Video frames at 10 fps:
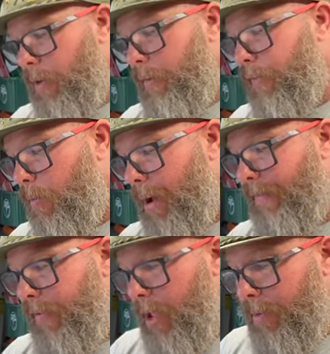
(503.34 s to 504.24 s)
for my
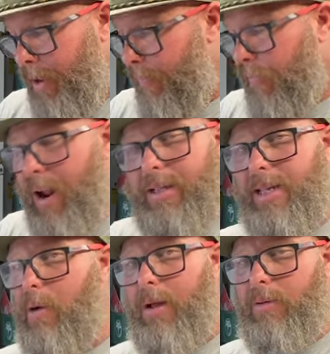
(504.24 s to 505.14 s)
family and friends.
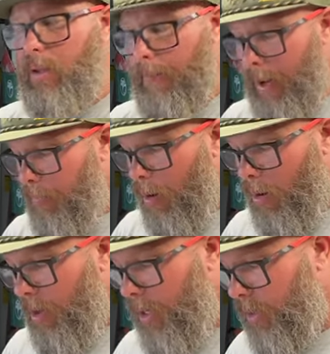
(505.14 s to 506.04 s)
That, that was a big
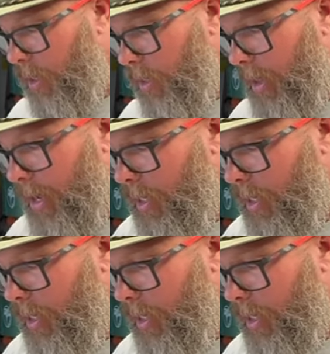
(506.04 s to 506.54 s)
part of hunting. Like I